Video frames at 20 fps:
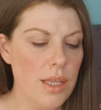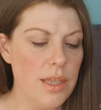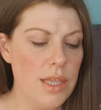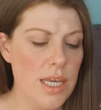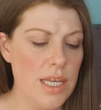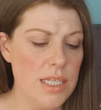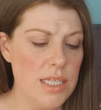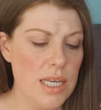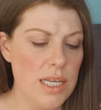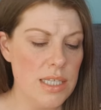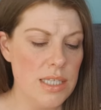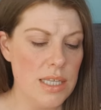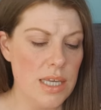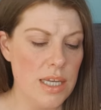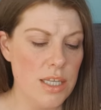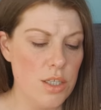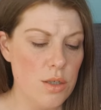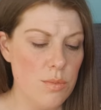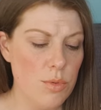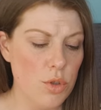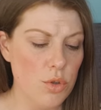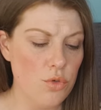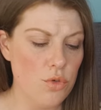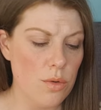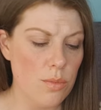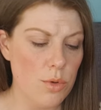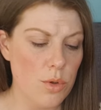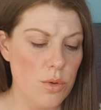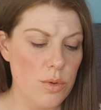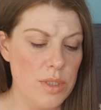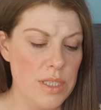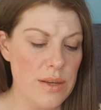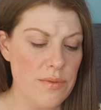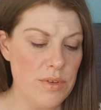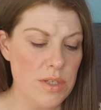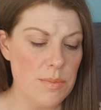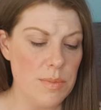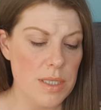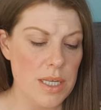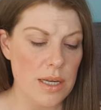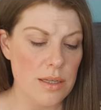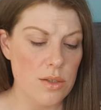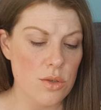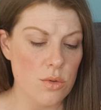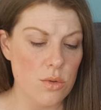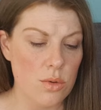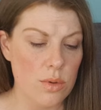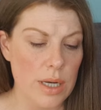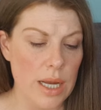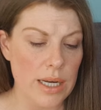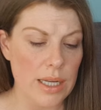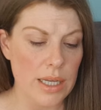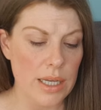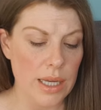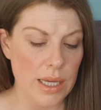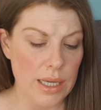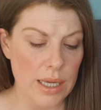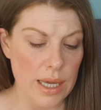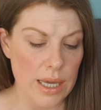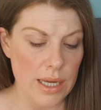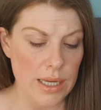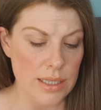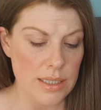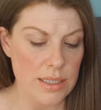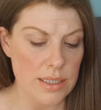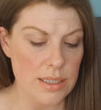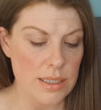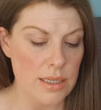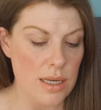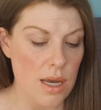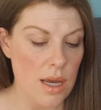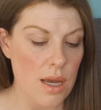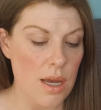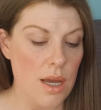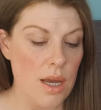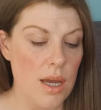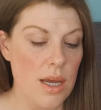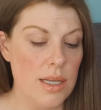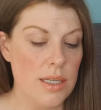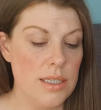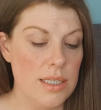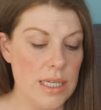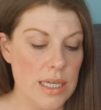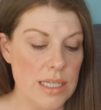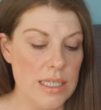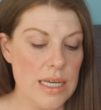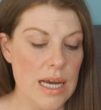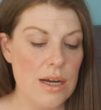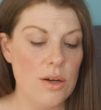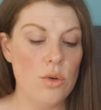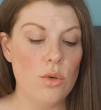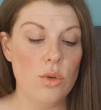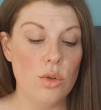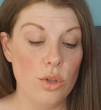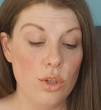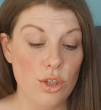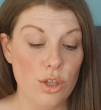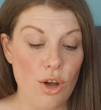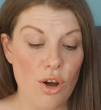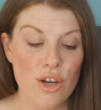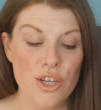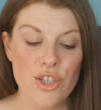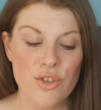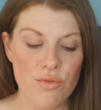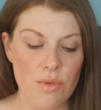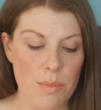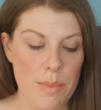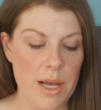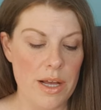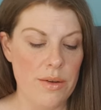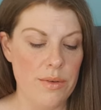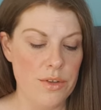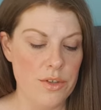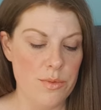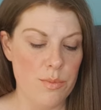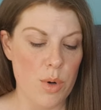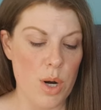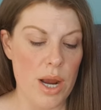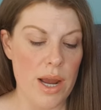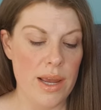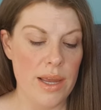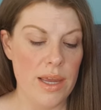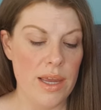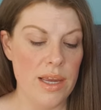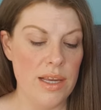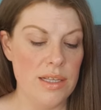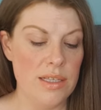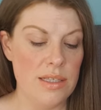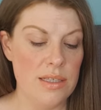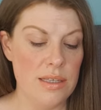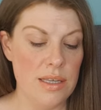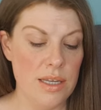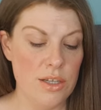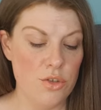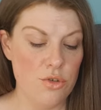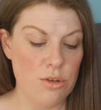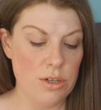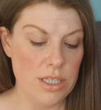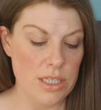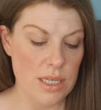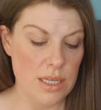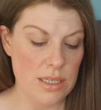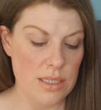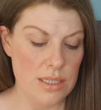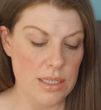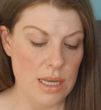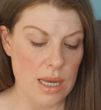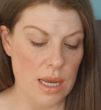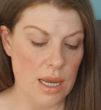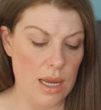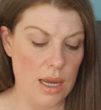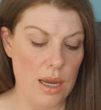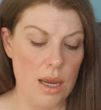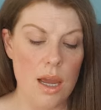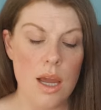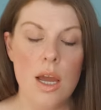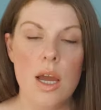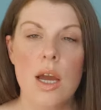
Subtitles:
This is the Double Trouble 70% Organic Kids Detangle Lice Repel Spray in Citrus Zinc.